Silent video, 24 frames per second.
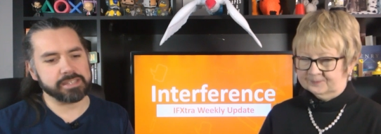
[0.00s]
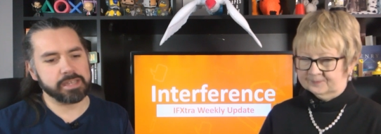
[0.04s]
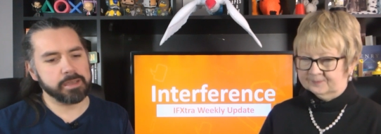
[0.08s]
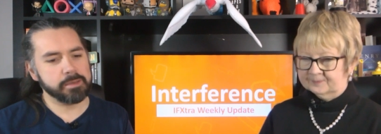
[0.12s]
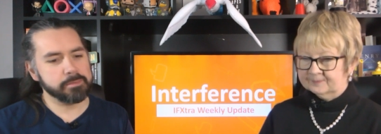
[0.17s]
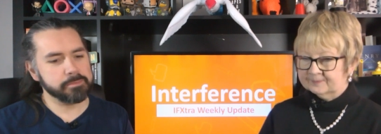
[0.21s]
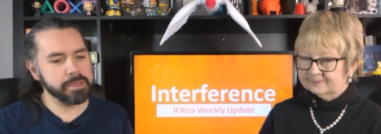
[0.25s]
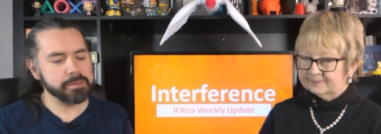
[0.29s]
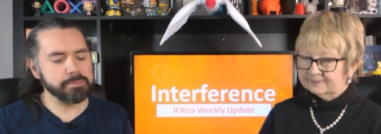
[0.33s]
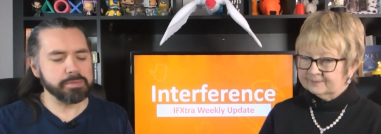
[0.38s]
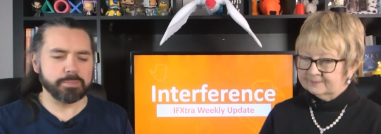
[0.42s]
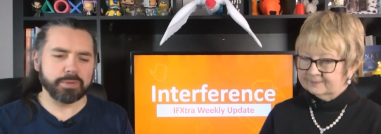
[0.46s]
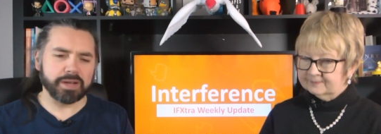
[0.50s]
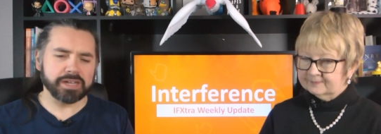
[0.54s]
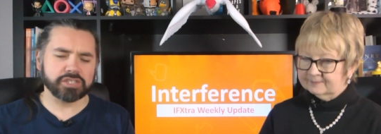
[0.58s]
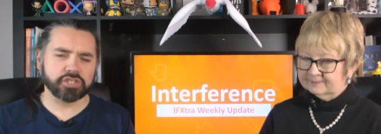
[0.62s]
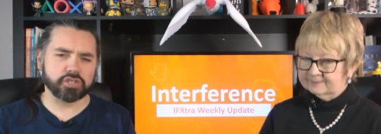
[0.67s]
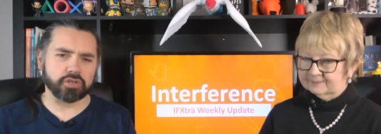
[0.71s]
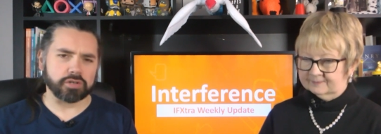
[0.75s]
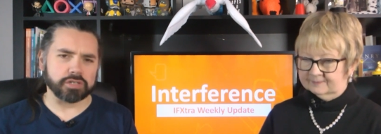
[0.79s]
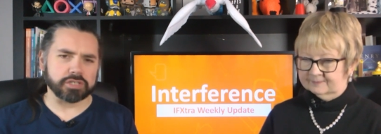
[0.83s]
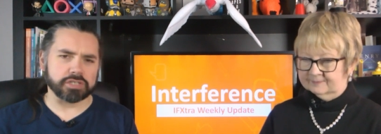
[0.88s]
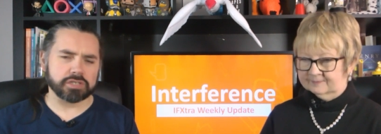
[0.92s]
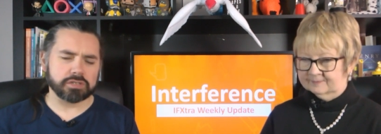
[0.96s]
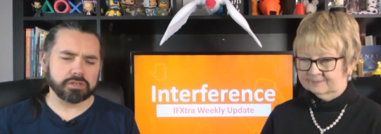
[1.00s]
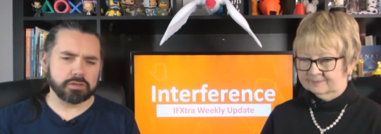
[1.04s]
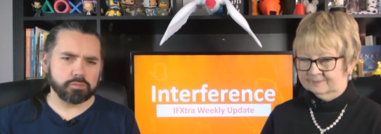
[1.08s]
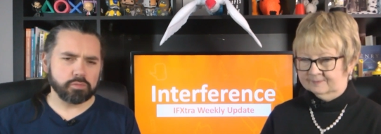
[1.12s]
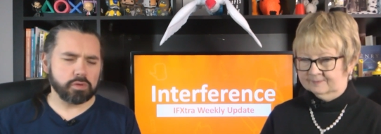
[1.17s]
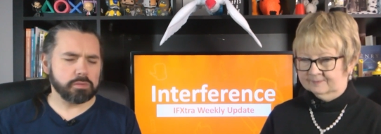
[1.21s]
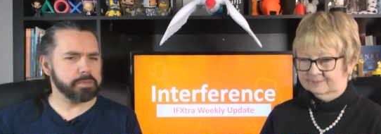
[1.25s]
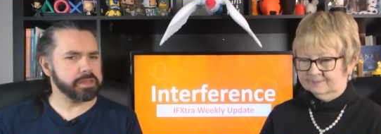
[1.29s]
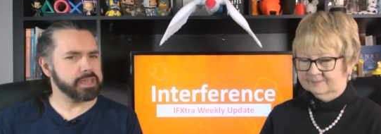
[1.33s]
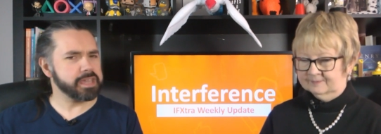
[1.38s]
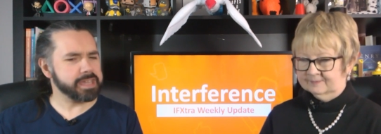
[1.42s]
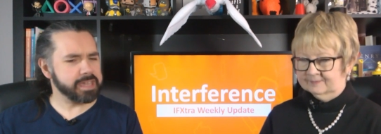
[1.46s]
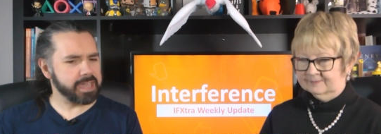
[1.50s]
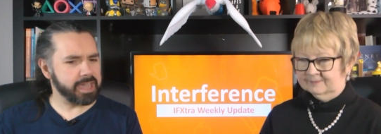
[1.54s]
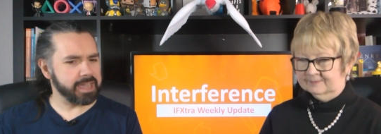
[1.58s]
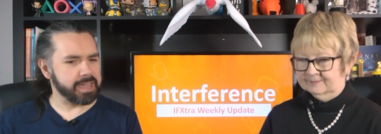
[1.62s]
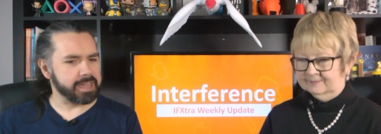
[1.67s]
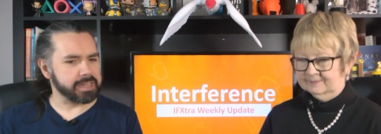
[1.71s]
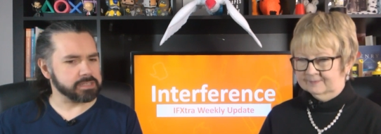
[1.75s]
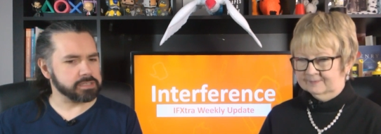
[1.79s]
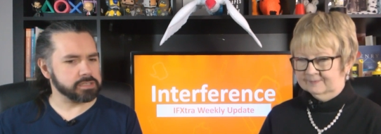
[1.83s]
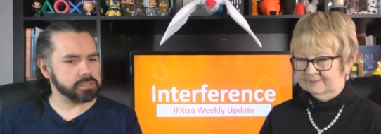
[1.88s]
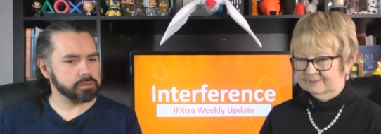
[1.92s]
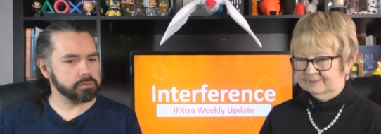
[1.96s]
Speaker 1: uh, maybe my choice would be a
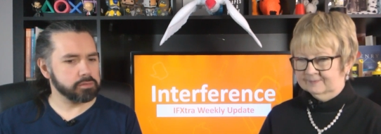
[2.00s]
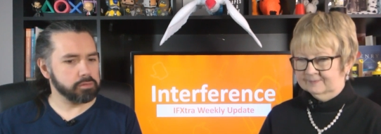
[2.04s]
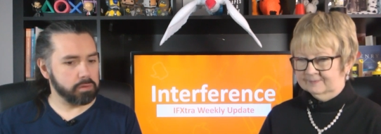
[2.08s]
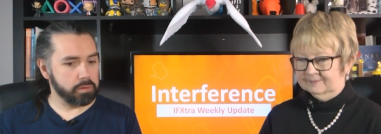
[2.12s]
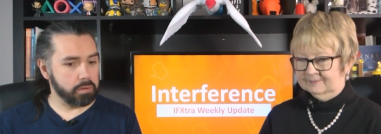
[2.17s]
cat.